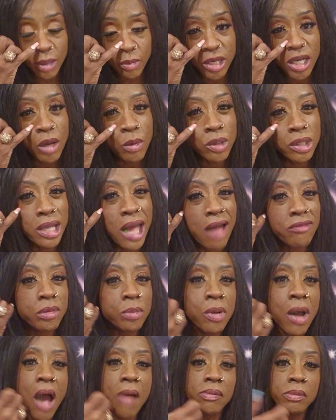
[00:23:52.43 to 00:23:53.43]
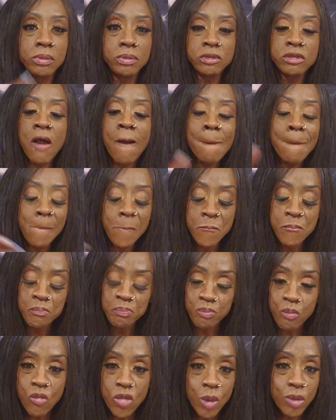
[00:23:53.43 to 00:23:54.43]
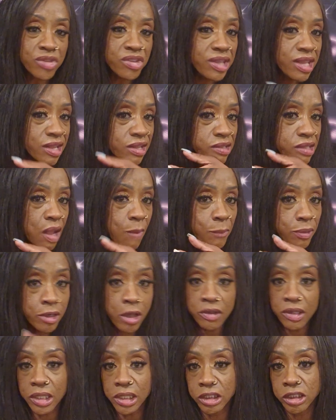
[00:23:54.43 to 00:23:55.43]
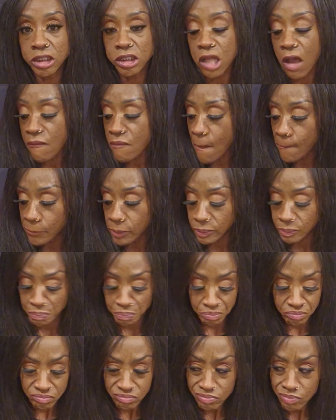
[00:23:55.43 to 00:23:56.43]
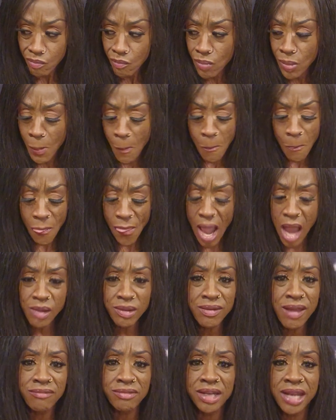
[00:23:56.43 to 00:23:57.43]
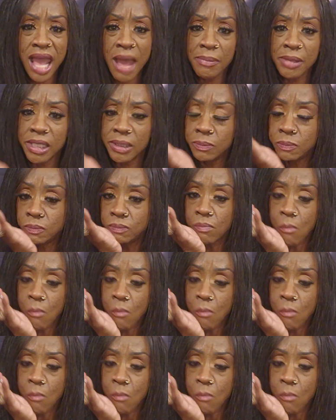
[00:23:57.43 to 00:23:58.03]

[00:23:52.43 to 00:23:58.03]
We don't want to have a problem with getting up and all that good stuff. I don't even have a napkin.